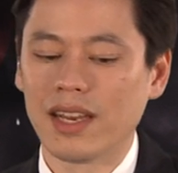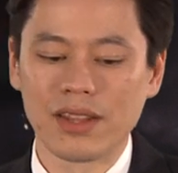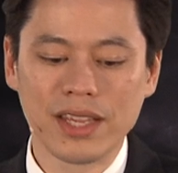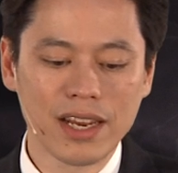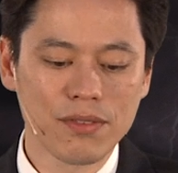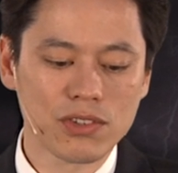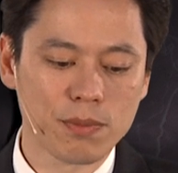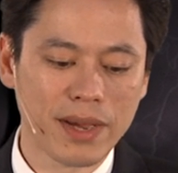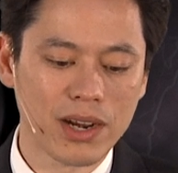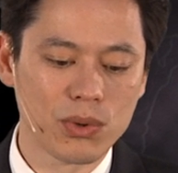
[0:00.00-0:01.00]
Now, the end of the
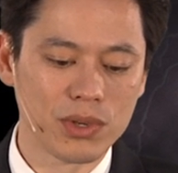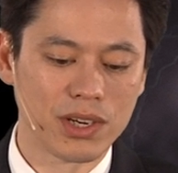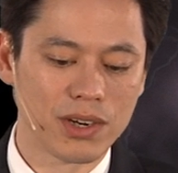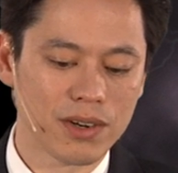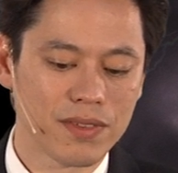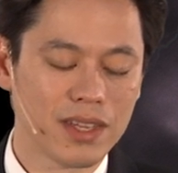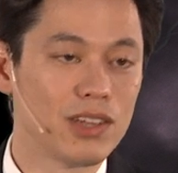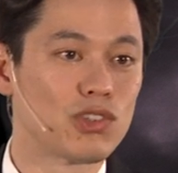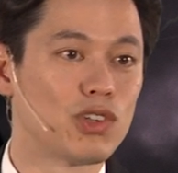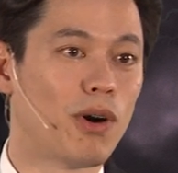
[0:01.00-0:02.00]
sabbatical year
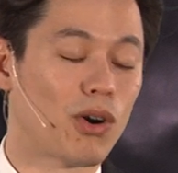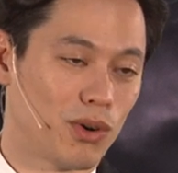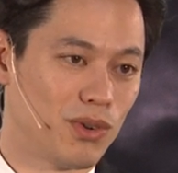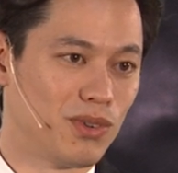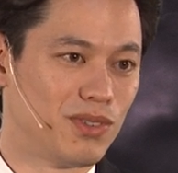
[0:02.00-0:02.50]
is tomorrow.